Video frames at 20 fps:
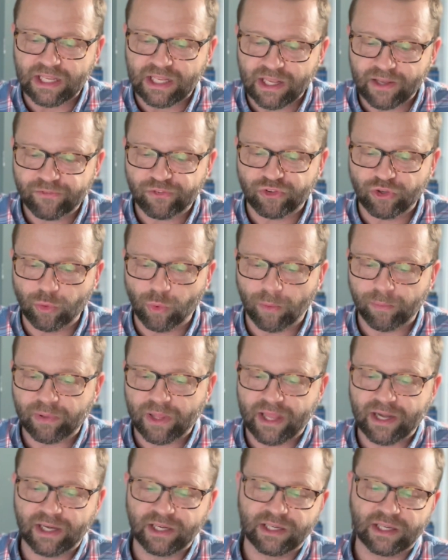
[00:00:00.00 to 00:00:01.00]
gifts you were
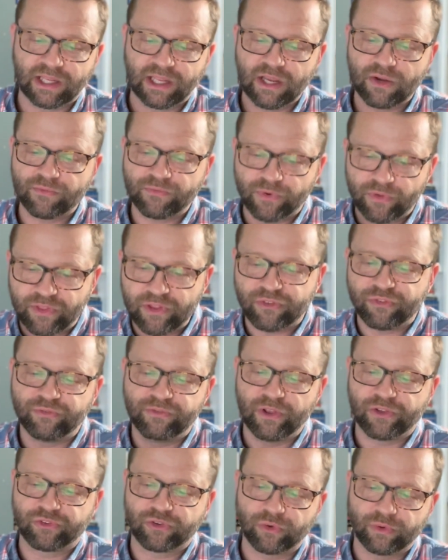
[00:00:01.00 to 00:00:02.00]
planning to give for this
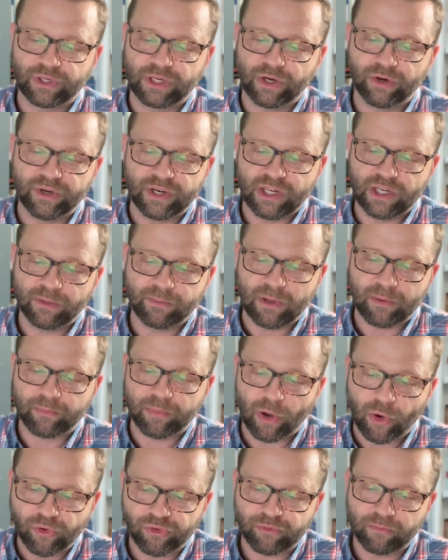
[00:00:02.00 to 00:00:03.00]
fiscal year need to be
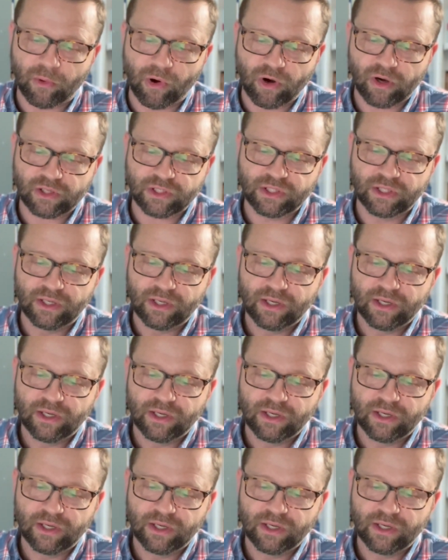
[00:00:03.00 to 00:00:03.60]
postmarked